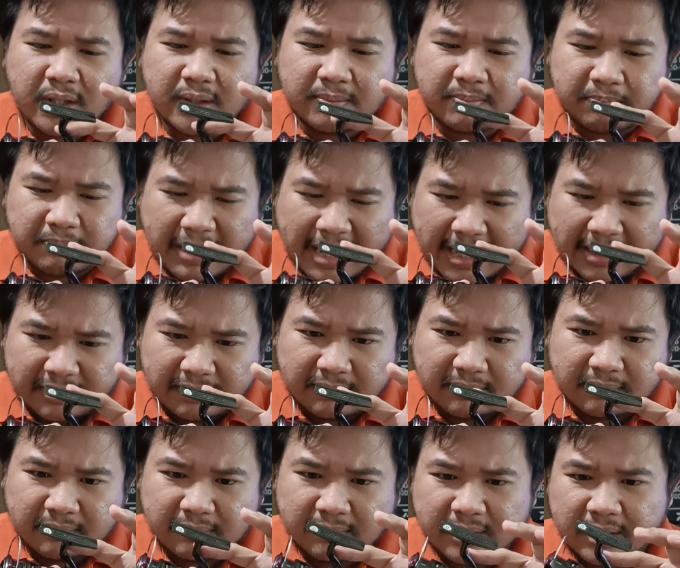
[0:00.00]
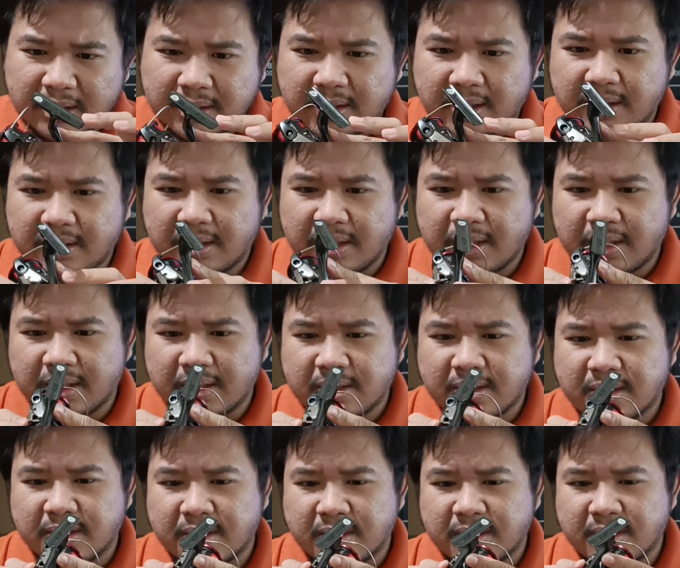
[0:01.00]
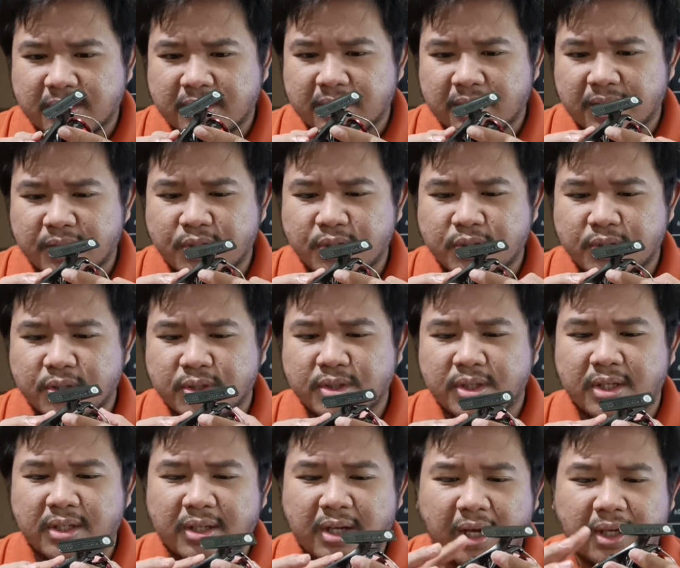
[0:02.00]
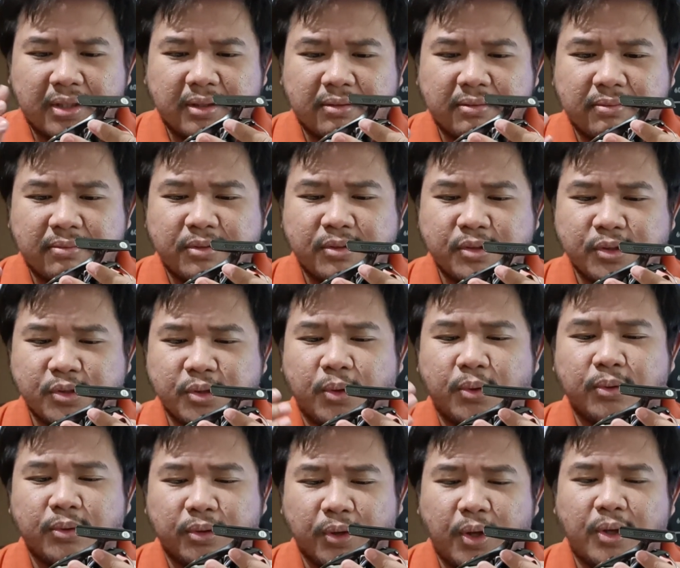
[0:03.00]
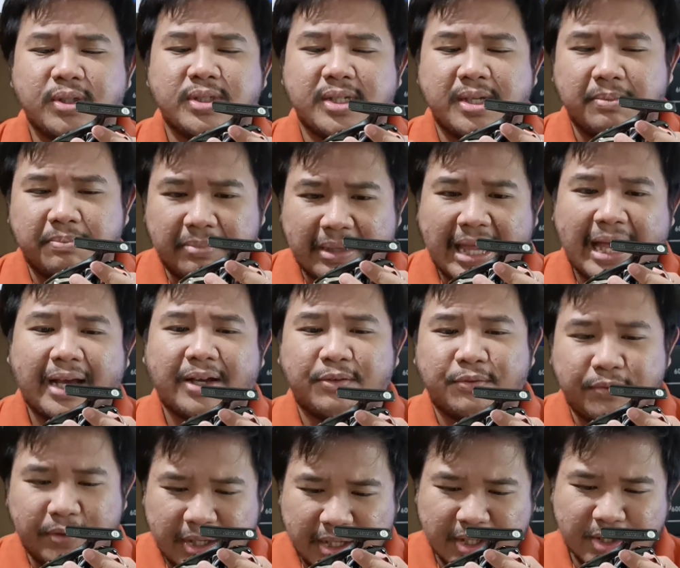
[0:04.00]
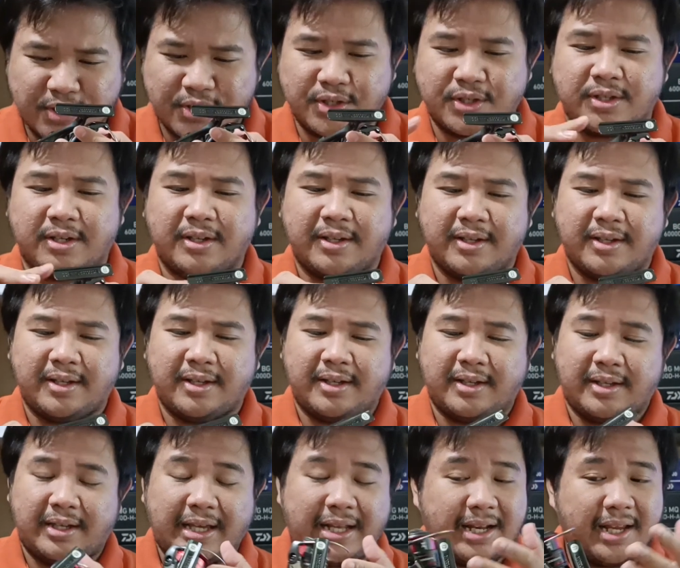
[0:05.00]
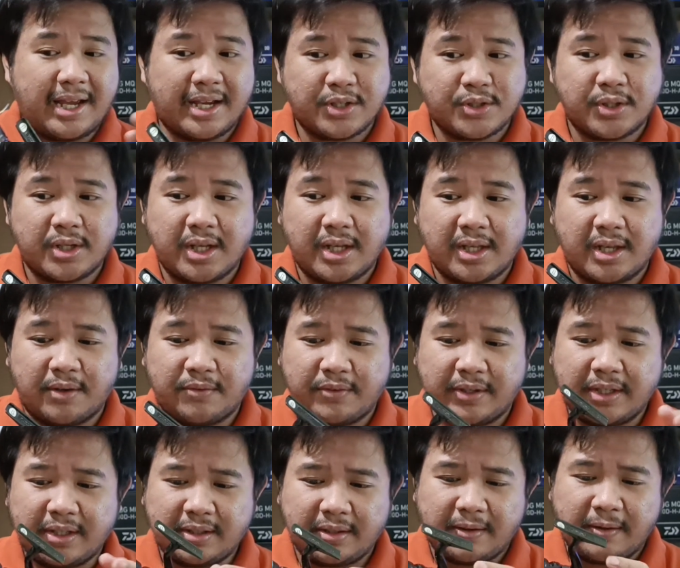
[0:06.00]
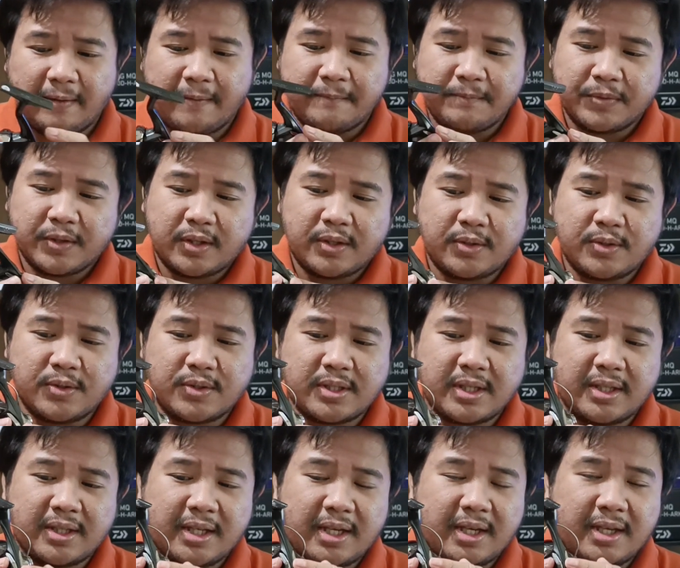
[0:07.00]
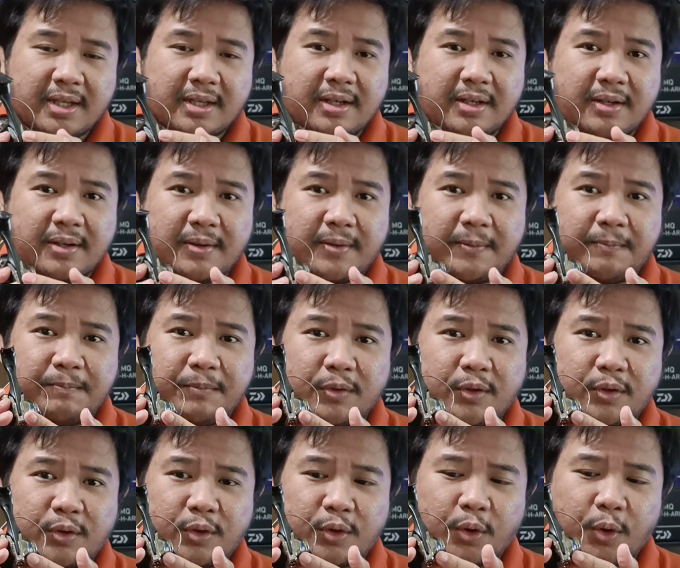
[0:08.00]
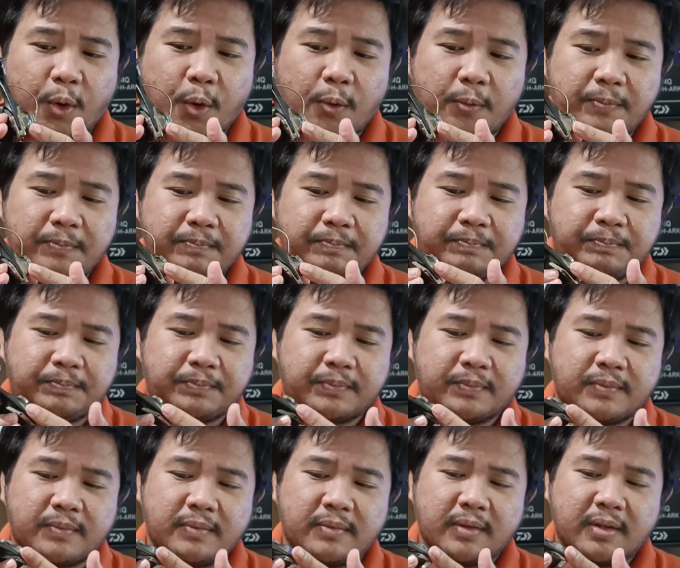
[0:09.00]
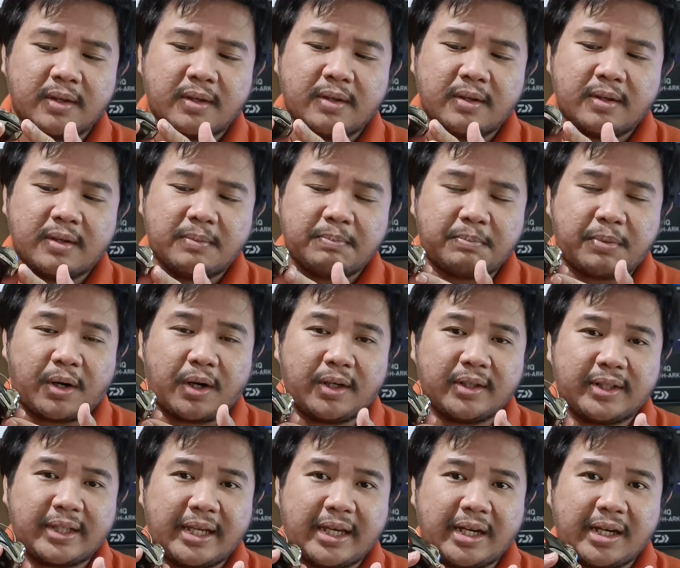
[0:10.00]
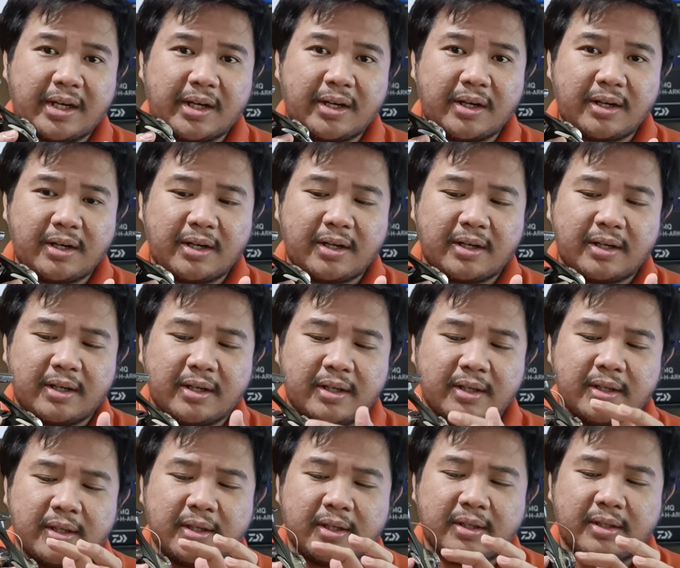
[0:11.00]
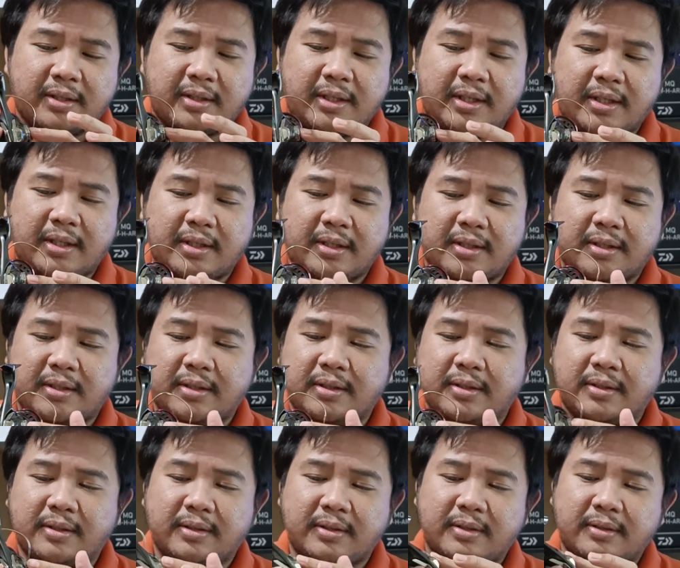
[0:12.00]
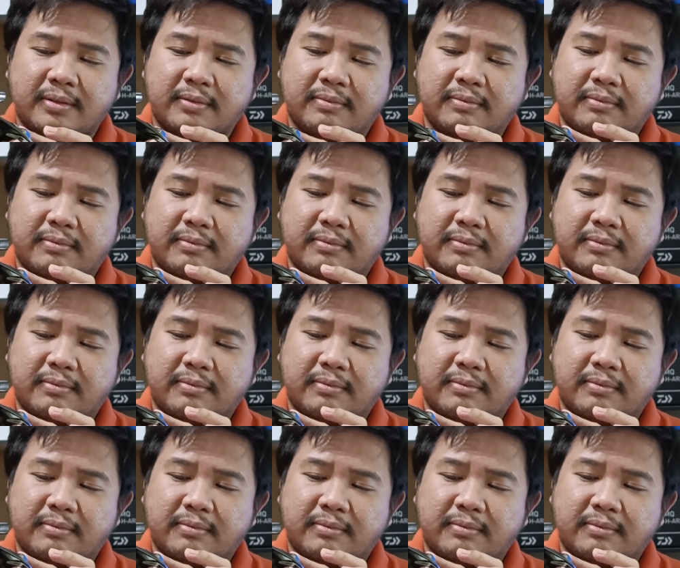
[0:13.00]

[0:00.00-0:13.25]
matte. I think it's just a not so glossy black finish, and I actually love it. You see the chrome part here. The